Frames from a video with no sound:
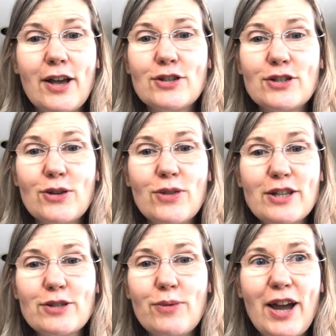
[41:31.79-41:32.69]
so
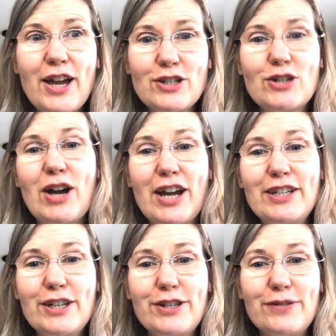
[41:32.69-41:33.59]
that's why I try
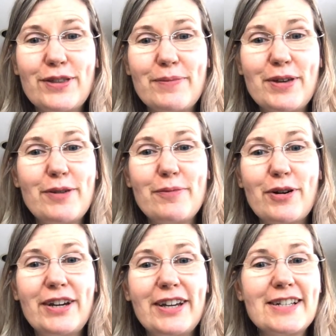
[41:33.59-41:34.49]
to do them in the
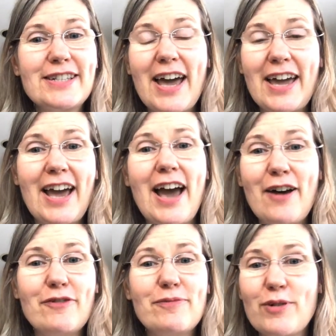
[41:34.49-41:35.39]
morning because I
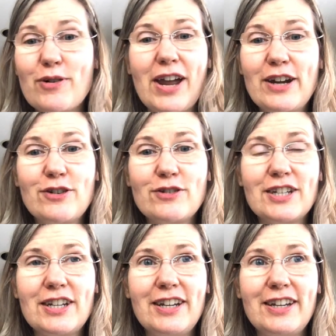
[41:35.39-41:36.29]
have more
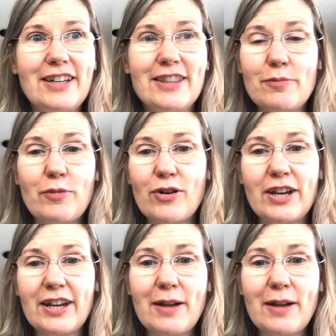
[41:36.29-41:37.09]
energy in the morning.